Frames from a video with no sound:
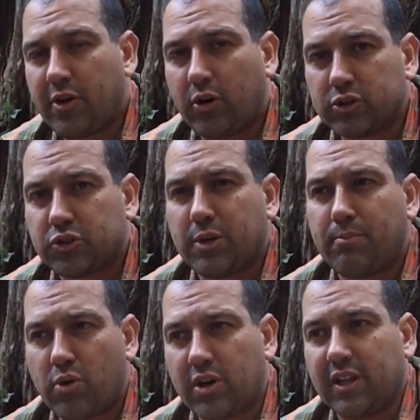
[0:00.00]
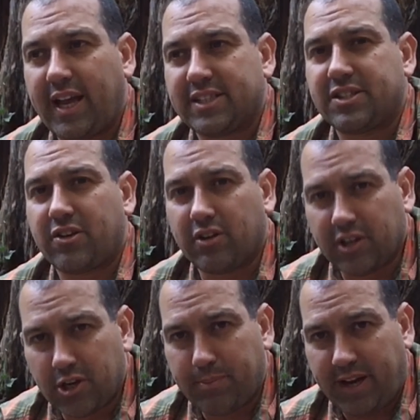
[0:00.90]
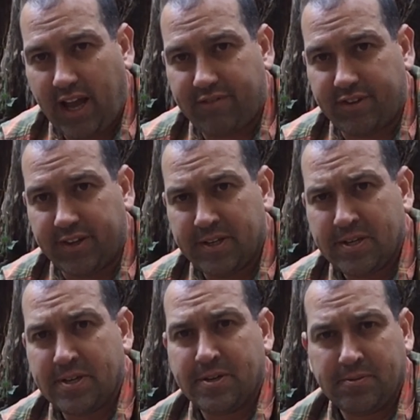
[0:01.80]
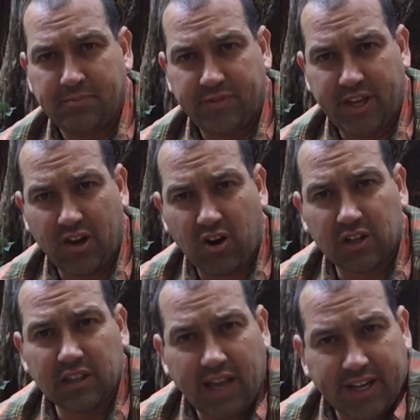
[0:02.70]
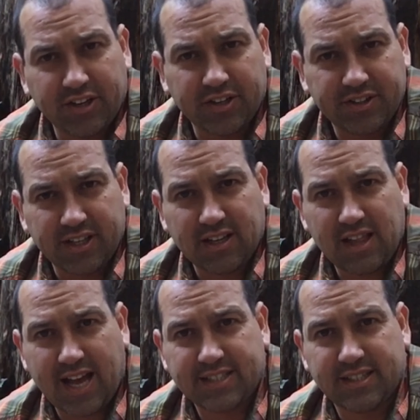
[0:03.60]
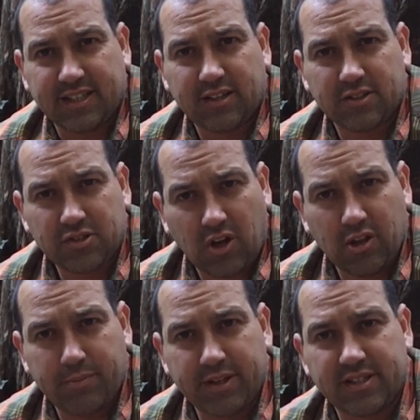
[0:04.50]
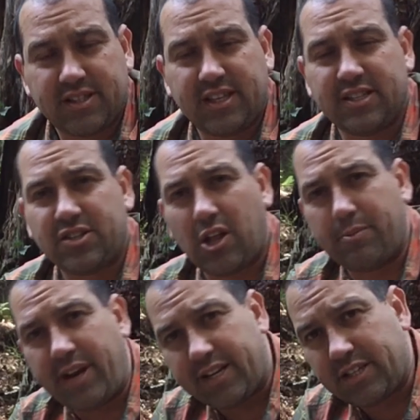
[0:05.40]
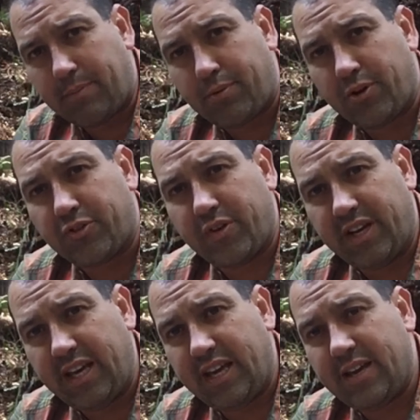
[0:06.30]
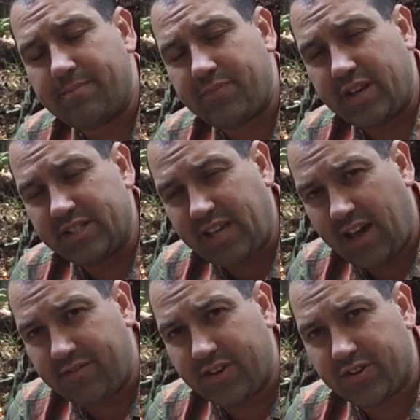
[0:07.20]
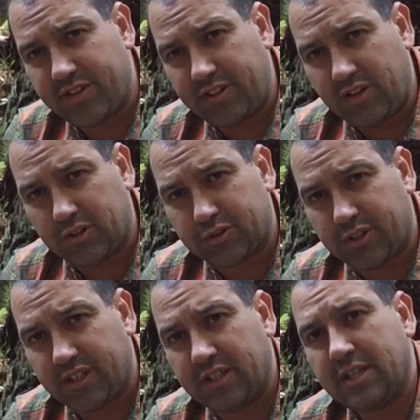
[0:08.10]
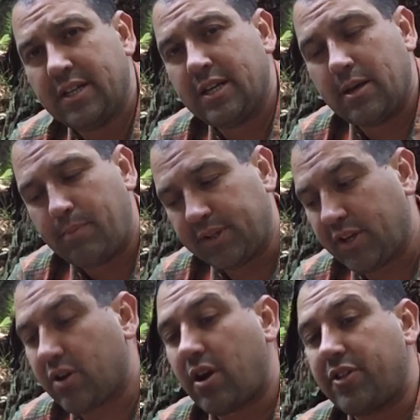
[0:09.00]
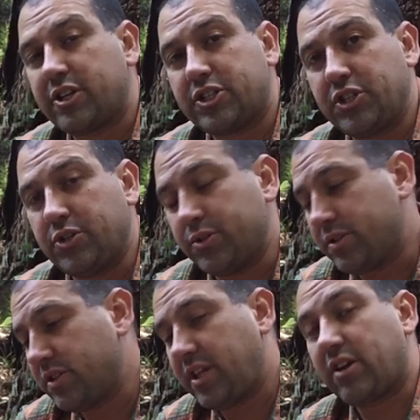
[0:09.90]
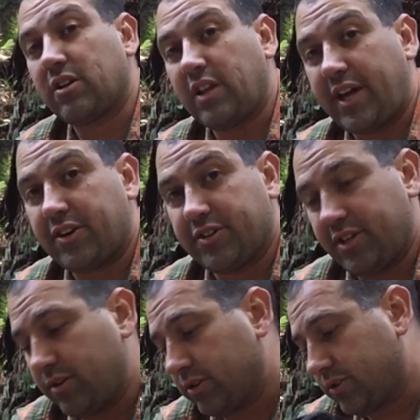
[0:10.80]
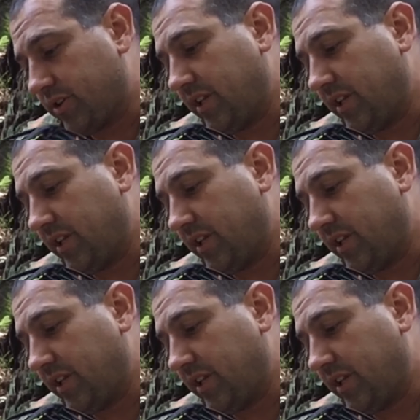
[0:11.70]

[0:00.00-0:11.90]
Ultra, more or less, they're a little bit heavy. They are lighter than classic Salomon's. The Salomon XA Pro 3D is heavier than the Ultra, but there are other shoes that are lighter than Ultra,